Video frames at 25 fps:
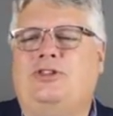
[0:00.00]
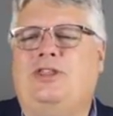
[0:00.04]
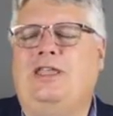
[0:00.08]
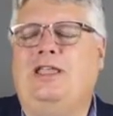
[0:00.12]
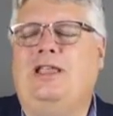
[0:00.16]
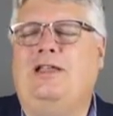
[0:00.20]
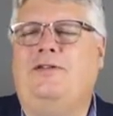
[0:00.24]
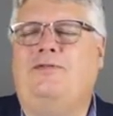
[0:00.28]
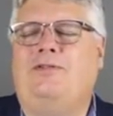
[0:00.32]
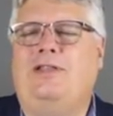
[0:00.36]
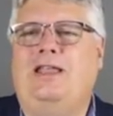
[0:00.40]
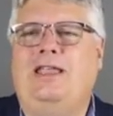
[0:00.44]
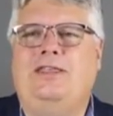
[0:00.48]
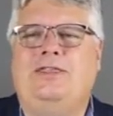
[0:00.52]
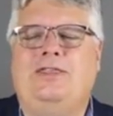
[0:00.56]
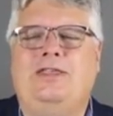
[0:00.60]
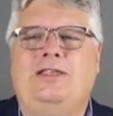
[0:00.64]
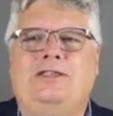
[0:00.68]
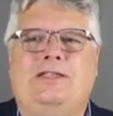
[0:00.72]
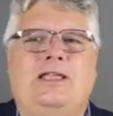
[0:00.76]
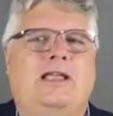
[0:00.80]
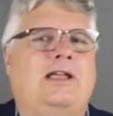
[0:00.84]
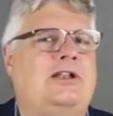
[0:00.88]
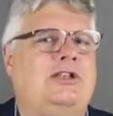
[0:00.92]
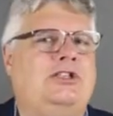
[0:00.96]
think of
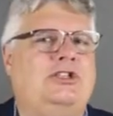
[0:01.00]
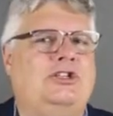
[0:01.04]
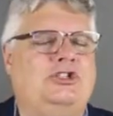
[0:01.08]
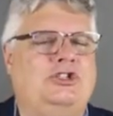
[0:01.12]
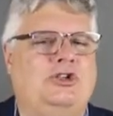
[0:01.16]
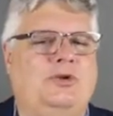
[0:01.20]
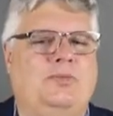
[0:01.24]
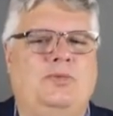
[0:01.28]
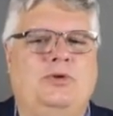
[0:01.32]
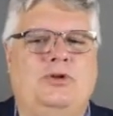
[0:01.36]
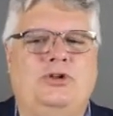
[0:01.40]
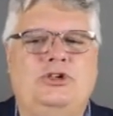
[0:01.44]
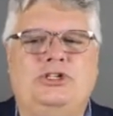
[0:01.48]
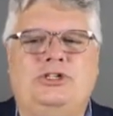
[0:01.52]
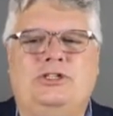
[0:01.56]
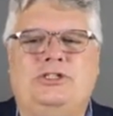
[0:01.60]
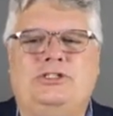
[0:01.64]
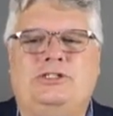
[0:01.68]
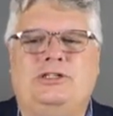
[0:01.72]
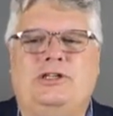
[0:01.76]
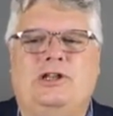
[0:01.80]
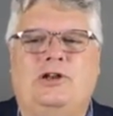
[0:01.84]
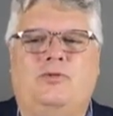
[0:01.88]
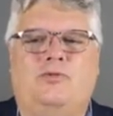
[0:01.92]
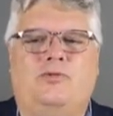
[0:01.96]
things like a
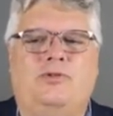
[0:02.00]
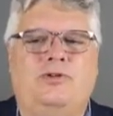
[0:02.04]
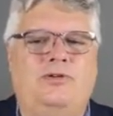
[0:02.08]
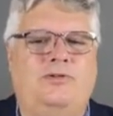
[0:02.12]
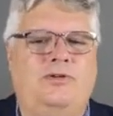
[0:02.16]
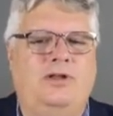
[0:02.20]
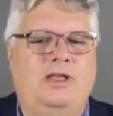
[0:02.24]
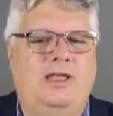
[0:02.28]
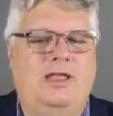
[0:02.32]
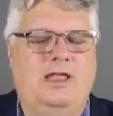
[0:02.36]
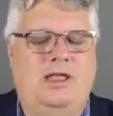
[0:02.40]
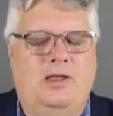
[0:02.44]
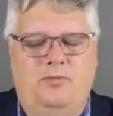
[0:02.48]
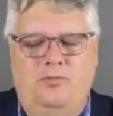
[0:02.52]
distribution center where you